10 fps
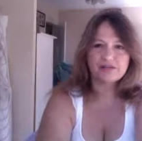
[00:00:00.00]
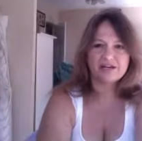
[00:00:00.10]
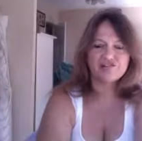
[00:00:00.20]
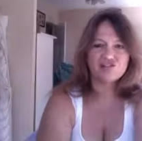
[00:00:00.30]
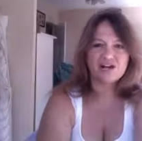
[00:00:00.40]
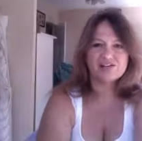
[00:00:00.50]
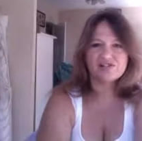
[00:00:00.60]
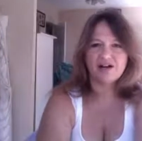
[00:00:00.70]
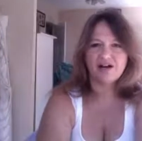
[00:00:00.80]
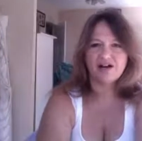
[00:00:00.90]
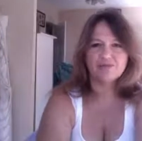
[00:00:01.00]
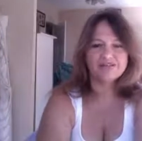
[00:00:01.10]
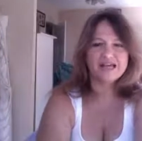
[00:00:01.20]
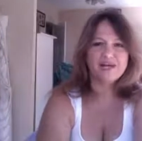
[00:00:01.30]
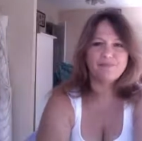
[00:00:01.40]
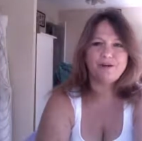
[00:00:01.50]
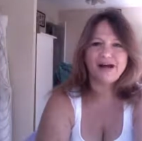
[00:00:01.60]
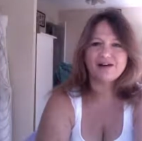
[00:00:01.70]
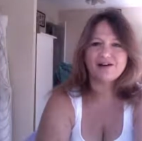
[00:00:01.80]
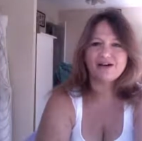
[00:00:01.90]
like jazz, laid
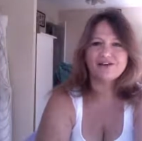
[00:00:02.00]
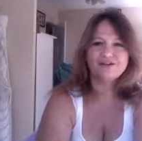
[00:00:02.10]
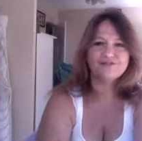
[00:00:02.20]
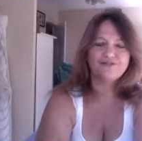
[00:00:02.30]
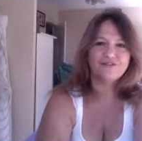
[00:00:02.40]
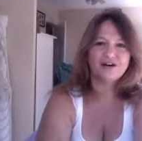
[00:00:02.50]
back kind of,